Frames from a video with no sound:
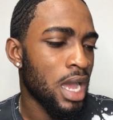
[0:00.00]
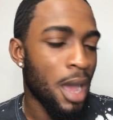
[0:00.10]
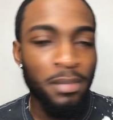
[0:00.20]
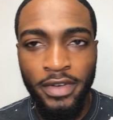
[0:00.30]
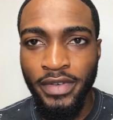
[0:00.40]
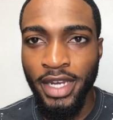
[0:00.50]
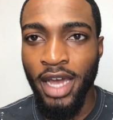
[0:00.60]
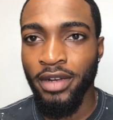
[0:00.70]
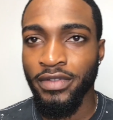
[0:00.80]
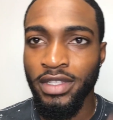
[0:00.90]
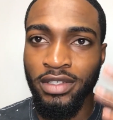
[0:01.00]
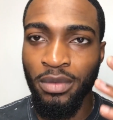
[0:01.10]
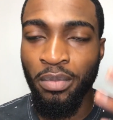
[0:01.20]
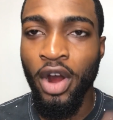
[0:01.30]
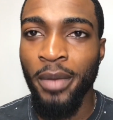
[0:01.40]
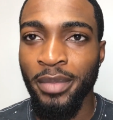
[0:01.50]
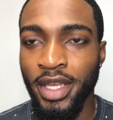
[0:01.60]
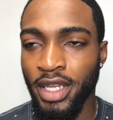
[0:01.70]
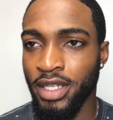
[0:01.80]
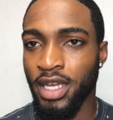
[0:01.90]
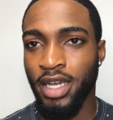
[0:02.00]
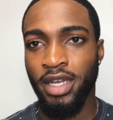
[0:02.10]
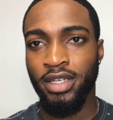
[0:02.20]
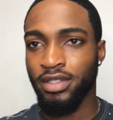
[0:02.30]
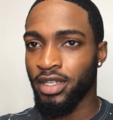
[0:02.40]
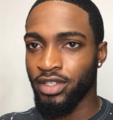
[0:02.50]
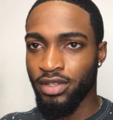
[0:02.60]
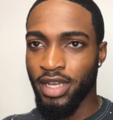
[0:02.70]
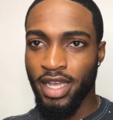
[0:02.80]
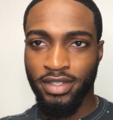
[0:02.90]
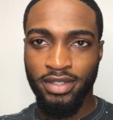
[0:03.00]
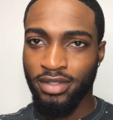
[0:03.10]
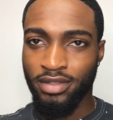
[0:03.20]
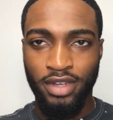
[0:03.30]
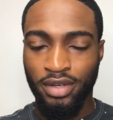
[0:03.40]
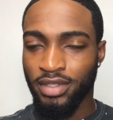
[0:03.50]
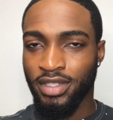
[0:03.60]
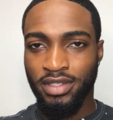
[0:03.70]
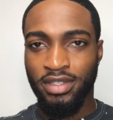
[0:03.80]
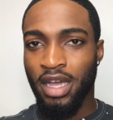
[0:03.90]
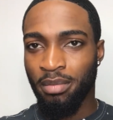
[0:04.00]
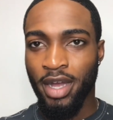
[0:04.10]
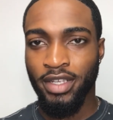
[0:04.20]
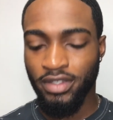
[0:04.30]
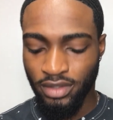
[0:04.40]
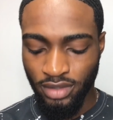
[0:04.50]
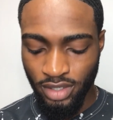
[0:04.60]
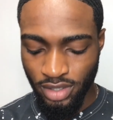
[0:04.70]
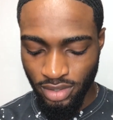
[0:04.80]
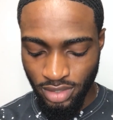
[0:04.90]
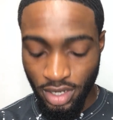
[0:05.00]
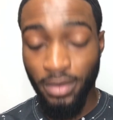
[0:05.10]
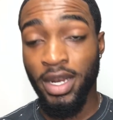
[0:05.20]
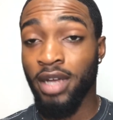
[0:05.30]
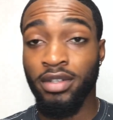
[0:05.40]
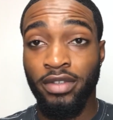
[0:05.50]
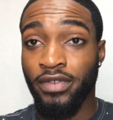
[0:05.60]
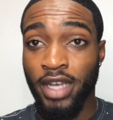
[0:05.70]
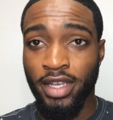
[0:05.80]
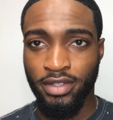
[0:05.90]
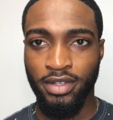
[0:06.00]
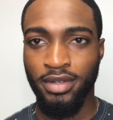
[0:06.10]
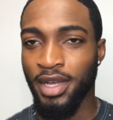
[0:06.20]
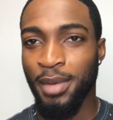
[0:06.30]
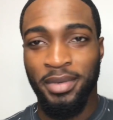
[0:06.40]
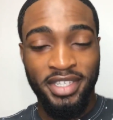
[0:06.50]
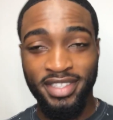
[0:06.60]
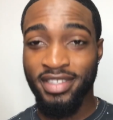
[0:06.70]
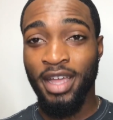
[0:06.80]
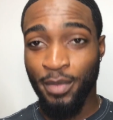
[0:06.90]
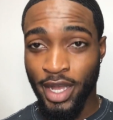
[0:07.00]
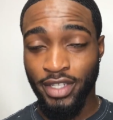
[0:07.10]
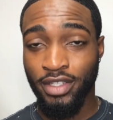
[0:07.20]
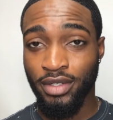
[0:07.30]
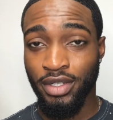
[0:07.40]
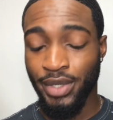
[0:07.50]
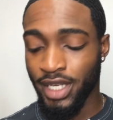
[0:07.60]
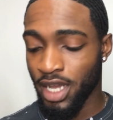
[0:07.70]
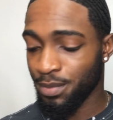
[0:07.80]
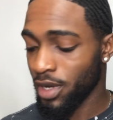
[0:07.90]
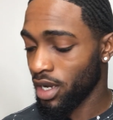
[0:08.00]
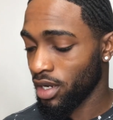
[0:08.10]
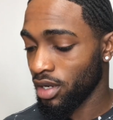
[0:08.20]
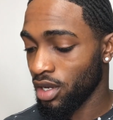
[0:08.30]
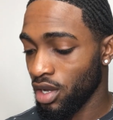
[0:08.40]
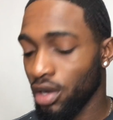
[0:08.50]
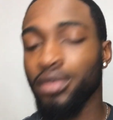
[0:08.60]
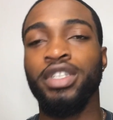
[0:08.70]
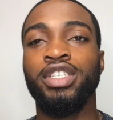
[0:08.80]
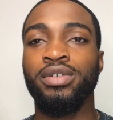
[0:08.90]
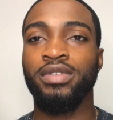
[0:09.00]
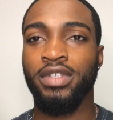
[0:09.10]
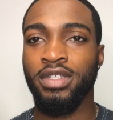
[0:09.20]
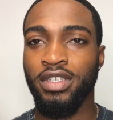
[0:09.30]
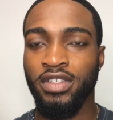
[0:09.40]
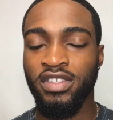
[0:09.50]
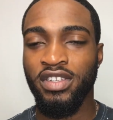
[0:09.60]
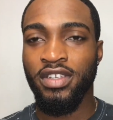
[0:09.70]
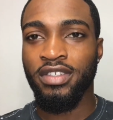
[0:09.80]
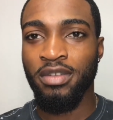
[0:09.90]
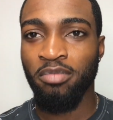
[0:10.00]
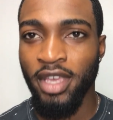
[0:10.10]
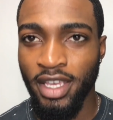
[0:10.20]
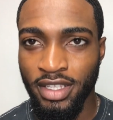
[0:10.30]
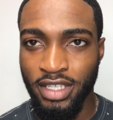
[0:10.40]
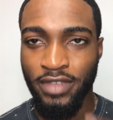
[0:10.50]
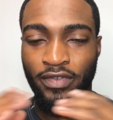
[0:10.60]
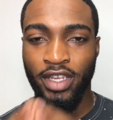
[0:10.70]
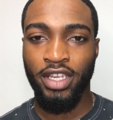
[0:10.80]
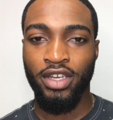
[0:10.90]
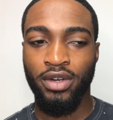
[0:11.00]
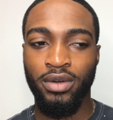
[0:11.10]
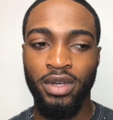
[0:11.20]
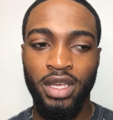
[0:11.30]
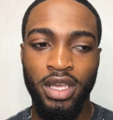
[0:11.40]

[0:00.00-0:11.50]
moving out of this apartment, and as you guys know, this is not my studio. Well, I don't know if you guys know, but this is not my studio, and I'm only using this just to make this video.